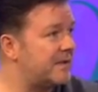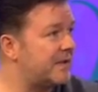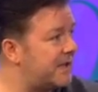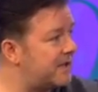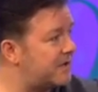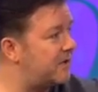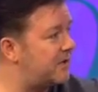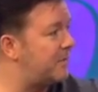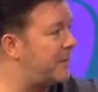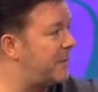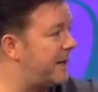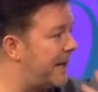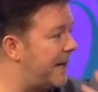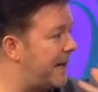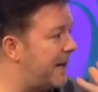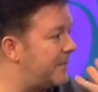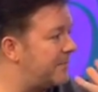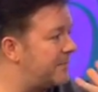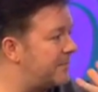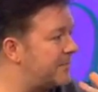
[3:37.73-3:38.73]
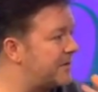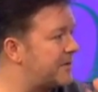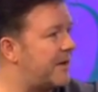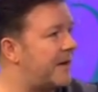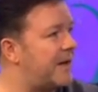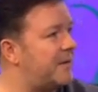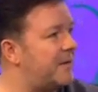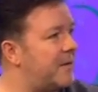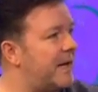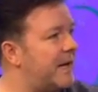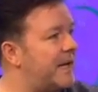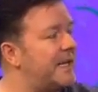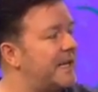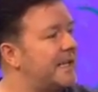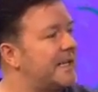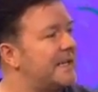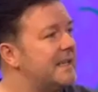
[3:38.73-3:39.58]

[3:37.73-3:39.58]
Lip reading: They sort of pick it up straight away.